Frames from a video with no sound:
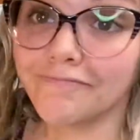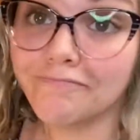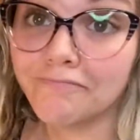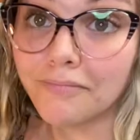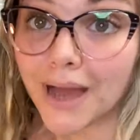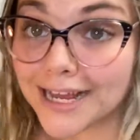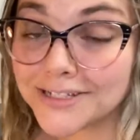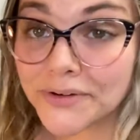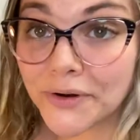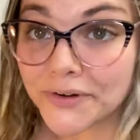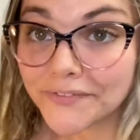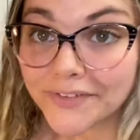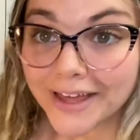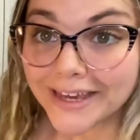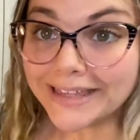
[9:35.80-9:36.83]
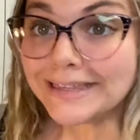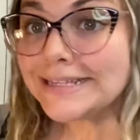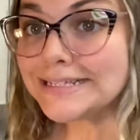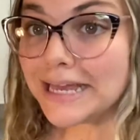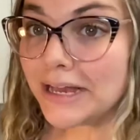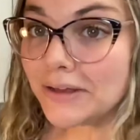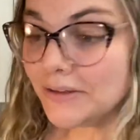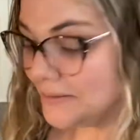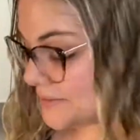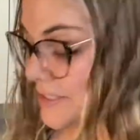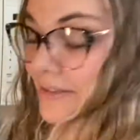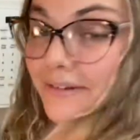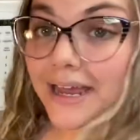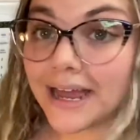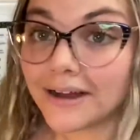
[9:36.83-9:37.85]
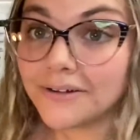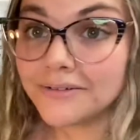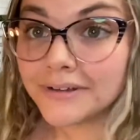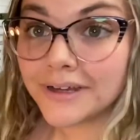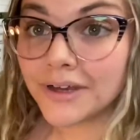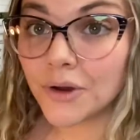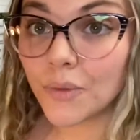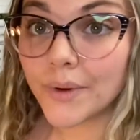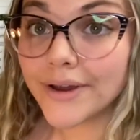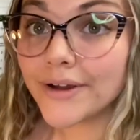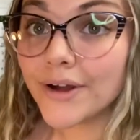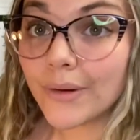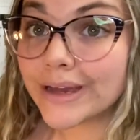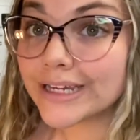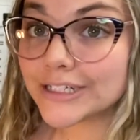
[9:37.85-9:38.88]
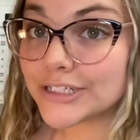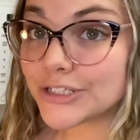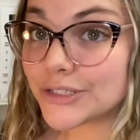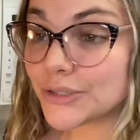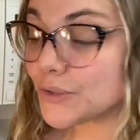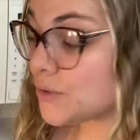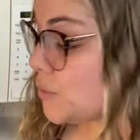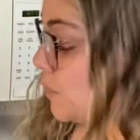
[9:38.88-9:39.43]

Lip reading: I sort of like this angle. So now we're going to